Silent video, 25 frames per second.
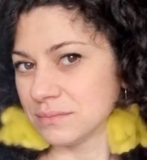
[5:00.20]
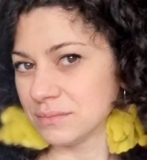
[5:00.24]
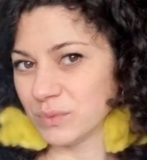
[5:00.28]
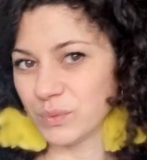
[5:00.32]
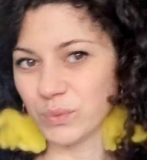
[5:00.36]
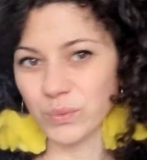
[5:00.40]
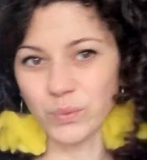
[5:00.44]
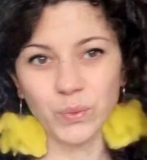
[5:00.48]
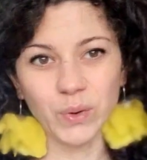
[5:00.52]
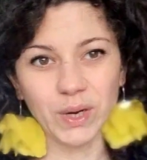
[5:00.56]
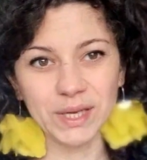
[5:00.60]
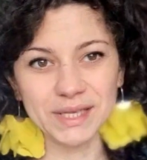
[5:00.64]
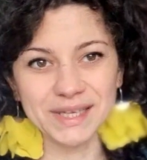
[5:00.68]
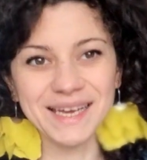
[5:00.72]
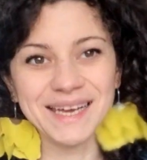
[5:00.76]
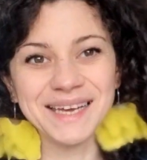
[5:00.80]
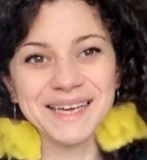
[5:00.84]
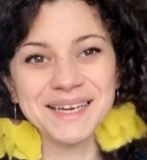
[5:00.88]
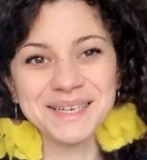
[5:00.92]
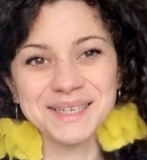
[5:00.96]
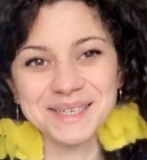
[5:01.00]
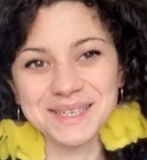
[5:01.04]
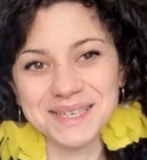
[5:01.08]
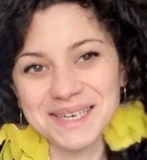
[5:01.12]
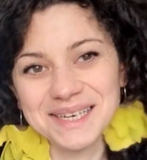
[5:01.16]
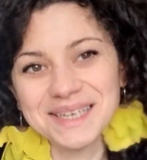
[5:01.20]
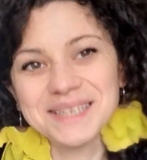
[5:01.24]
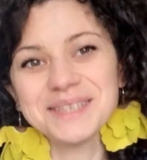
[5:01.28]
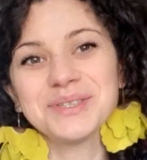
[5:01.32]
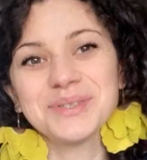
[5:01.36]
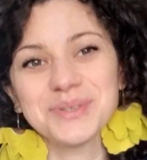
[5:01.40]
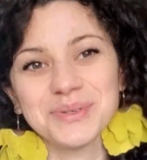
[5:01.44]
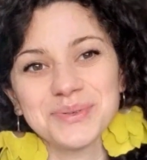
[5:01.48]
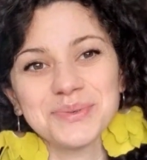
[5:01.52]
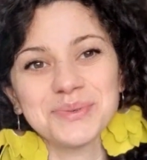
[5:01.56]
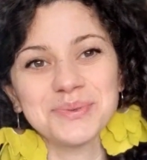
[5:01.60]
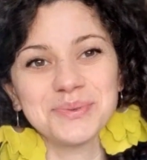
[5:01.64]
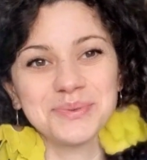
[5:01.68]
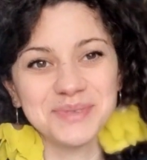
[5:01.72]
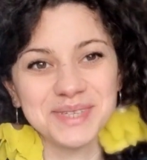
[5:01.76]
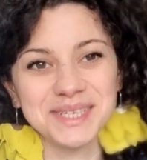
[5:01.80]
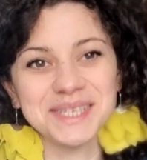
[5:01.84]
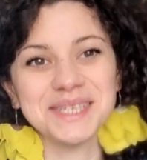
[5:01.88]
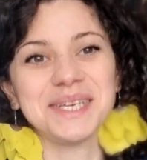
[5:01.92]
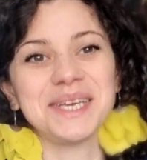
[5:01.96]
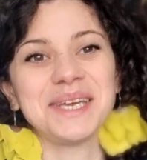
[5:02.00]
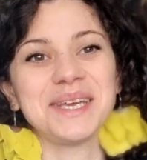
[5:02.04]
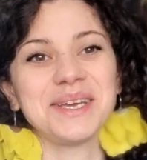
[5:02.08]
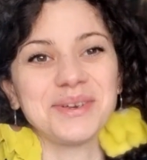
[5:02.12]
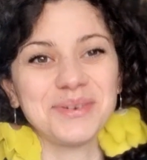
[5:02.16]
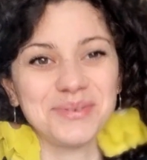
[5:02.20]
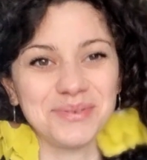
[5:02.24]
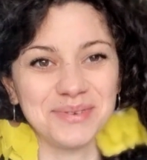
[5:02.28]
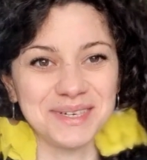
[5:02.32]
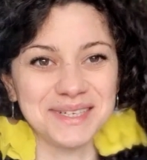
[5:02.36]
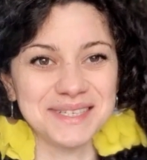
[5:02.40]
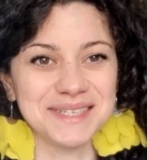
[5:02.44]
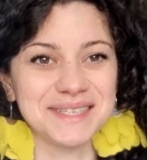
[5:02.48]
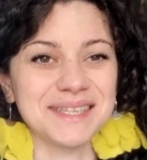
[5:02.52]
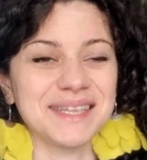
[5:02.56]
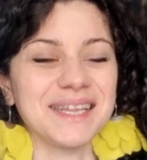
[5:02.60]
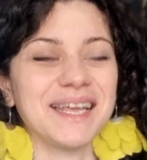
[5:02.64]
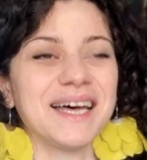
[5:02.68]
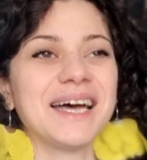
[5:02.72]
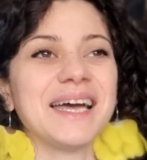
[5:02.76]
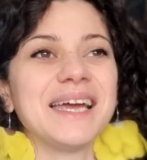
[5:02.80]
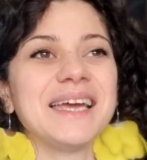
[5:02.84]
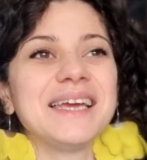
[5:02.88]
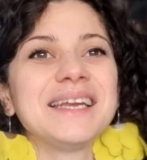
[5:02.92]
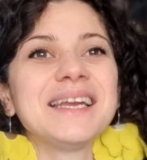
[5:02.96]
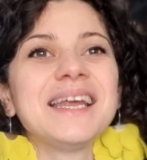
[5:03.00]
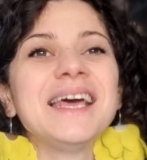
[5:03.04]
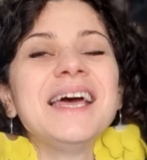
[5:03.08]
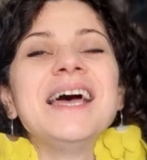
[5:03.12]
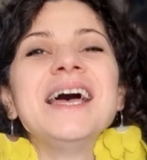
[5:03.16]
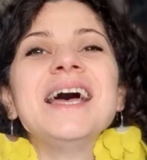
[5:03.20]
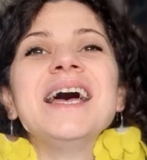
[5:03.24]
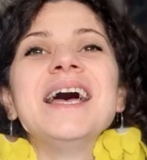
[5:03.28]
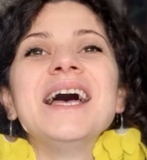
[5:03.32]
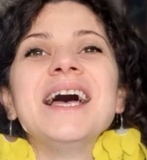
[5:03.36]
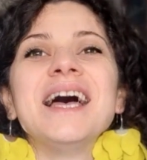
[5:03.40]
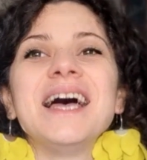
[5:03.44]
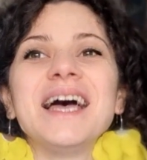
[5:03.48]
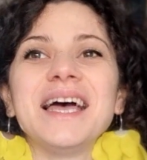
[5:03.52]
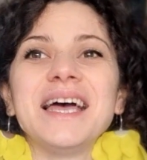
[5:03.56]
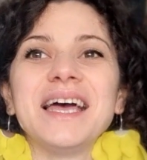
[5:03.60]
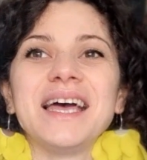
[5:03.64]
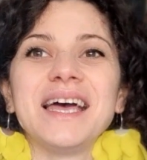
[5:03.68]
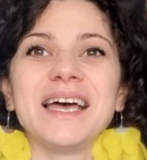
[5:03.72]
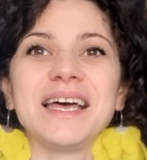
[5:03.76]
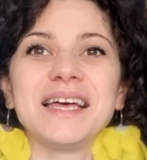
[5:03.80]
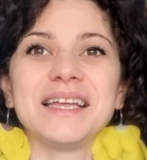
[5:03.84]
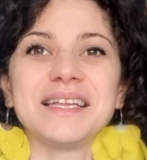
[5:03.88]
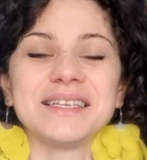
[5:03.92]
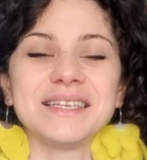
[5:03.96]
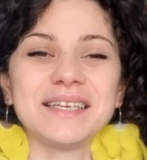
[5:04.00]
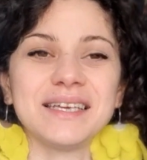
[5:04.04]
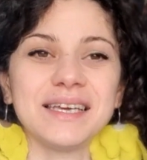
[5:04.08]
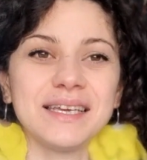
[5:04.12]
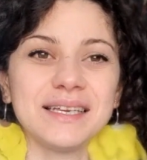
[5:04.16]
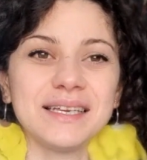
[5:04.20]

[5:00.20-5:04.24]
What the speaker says: what into the increased line, and in